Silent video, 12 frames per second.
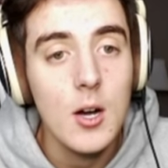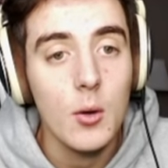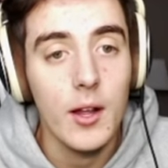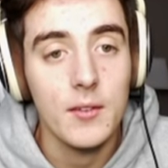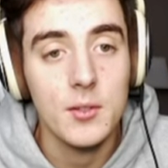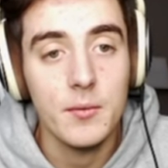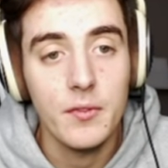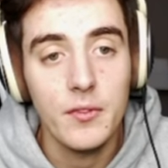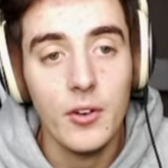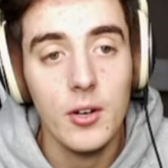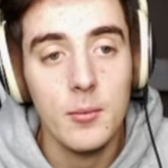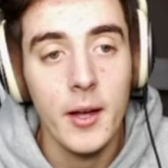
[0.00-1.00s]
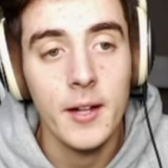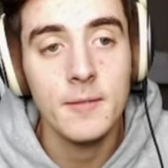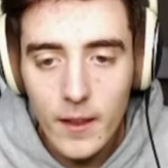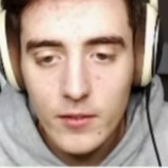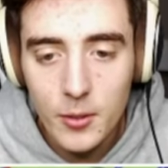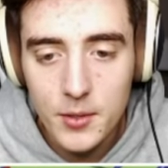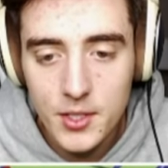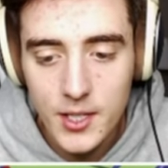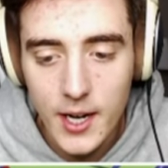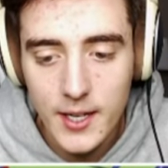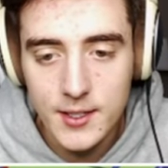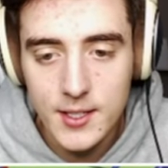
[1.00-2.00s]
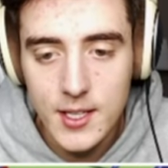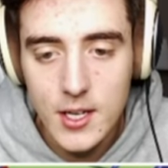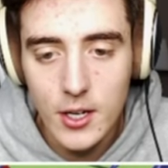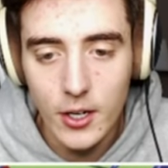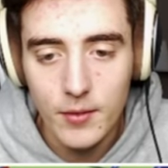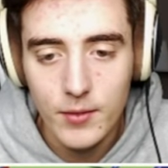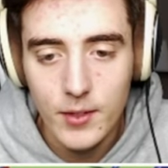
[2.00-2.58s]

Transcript: We'll have some footmen from the sides here,